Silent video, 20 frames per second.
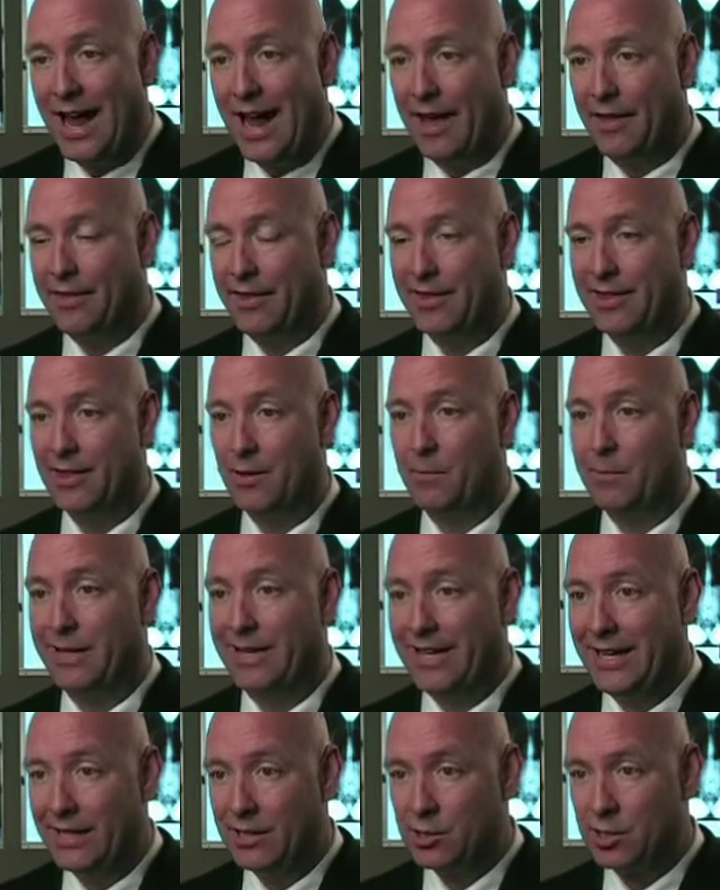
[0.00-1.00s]
and then the
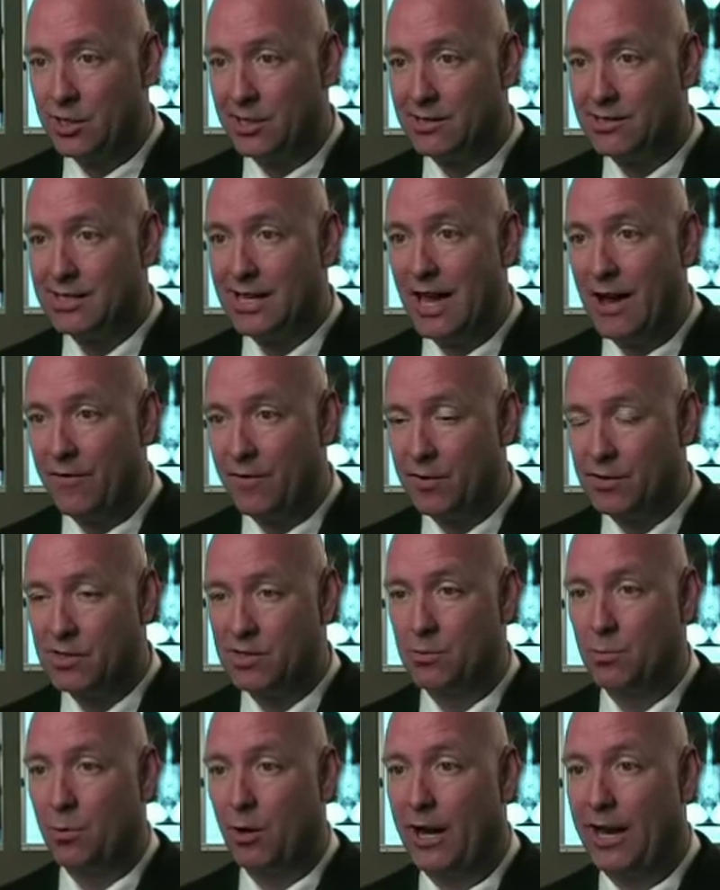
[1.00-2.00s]
meninges
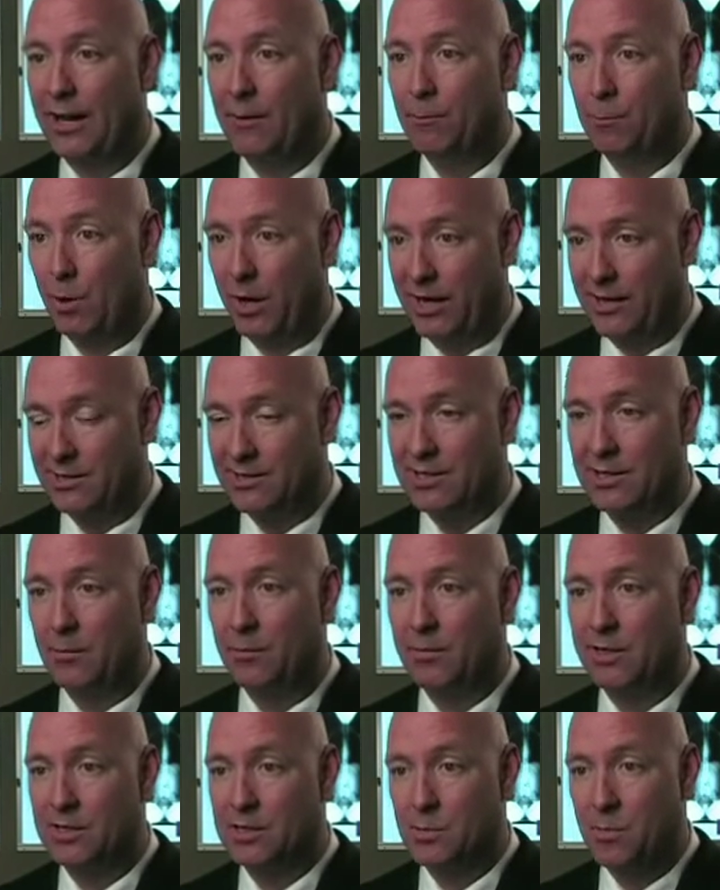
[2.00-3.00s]
covers the brain,
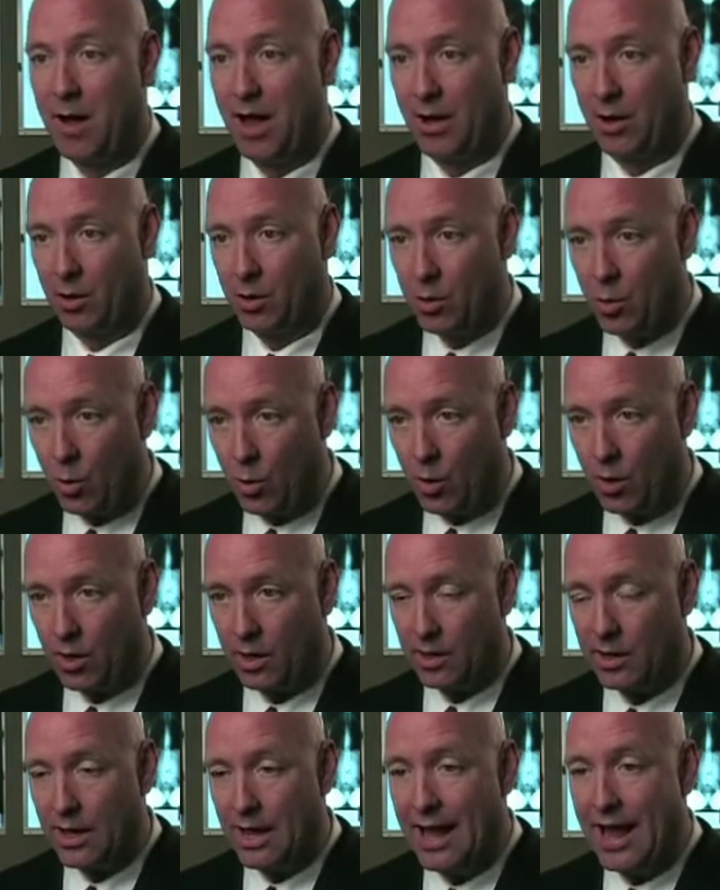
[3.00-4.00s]
brainstem, and spinal
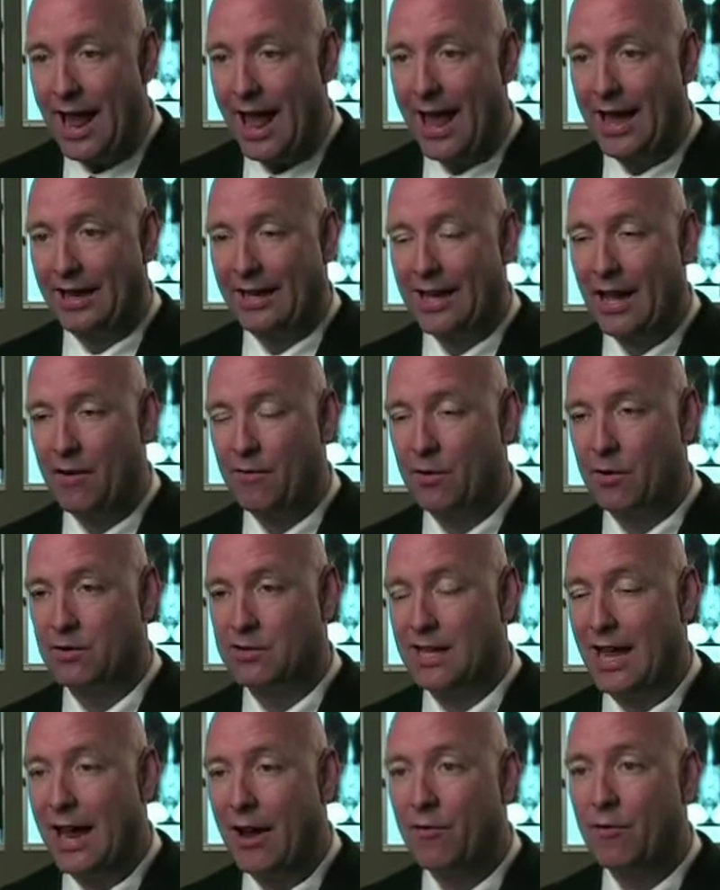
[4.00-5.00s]
cord and
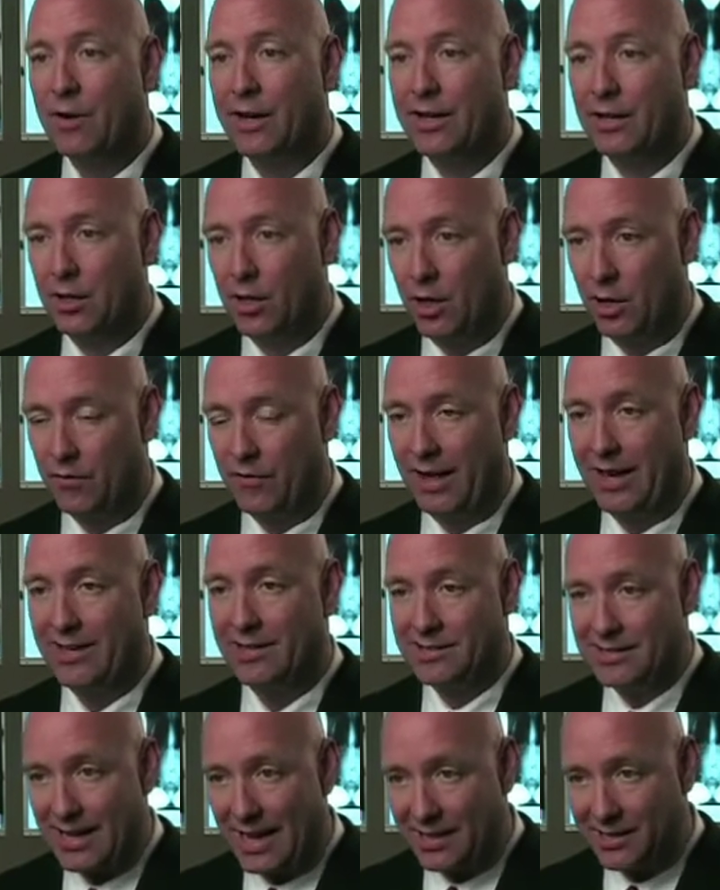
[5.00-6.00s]
covers every nerve at
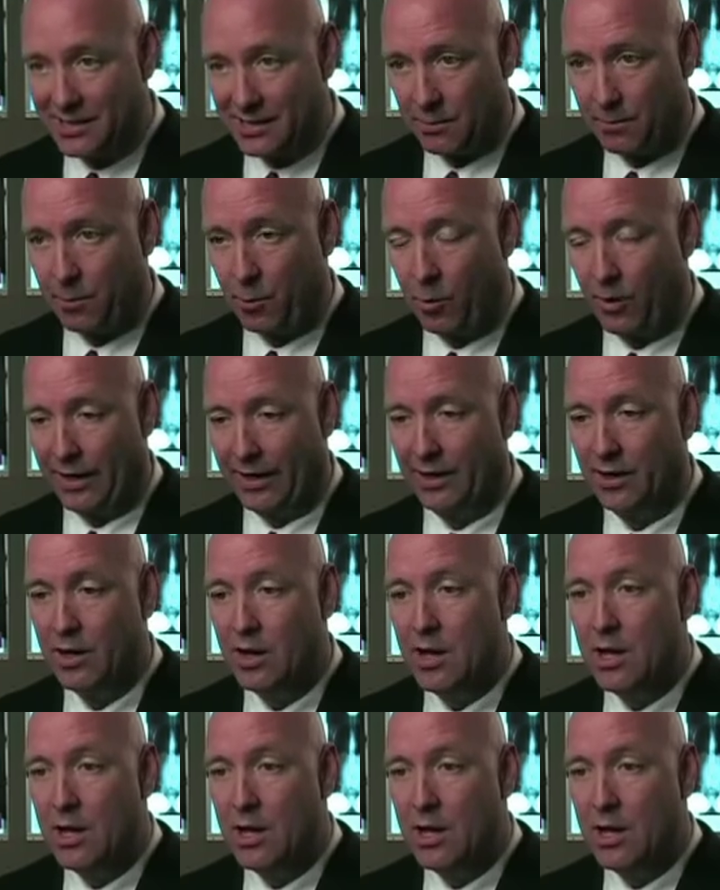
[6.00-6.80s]
its exit point.